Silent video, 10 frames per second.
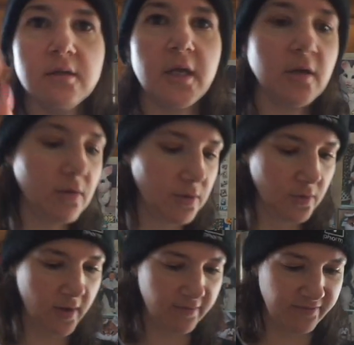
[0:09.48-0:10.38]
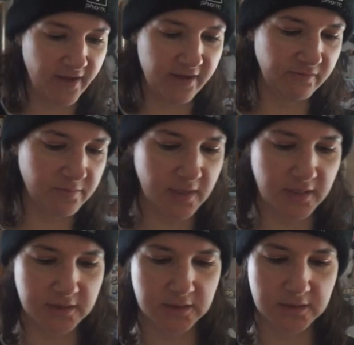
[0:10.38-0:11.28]
Like, oh, you have five
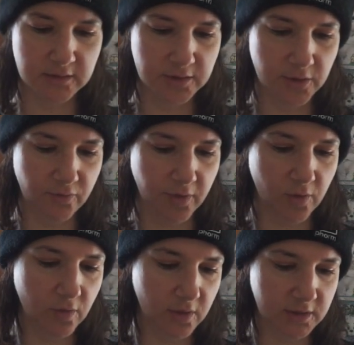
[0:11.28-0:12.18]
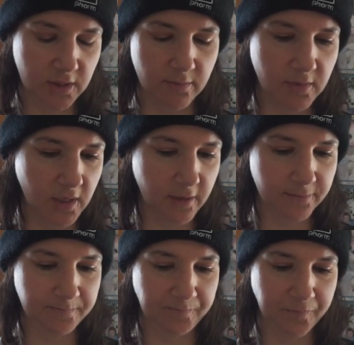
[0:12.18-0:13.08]
minutes to record or
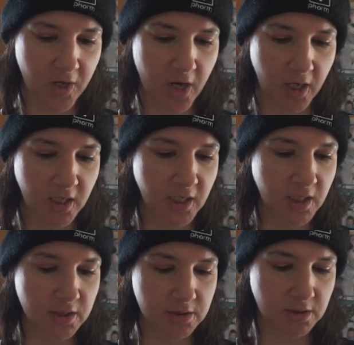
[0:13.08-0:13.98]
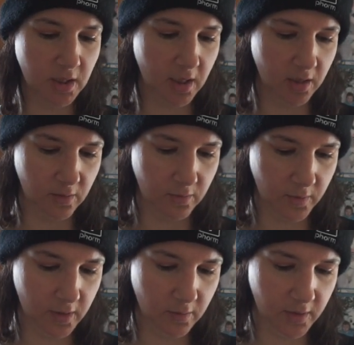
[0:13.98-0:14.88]
something. Alright, so
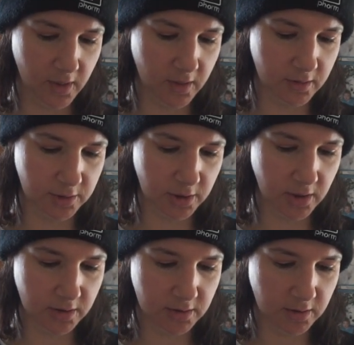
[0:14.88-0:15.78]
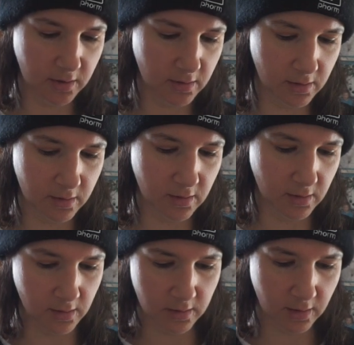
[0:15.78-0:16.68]
we were just
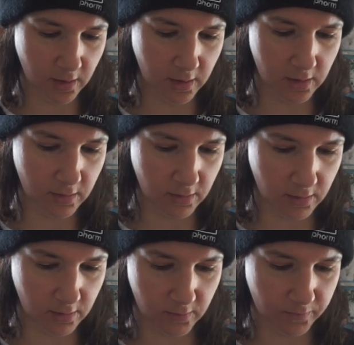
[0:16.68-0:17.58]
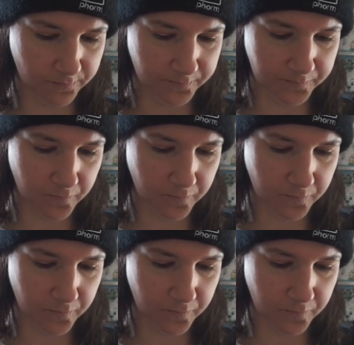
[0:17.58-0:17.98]
got home.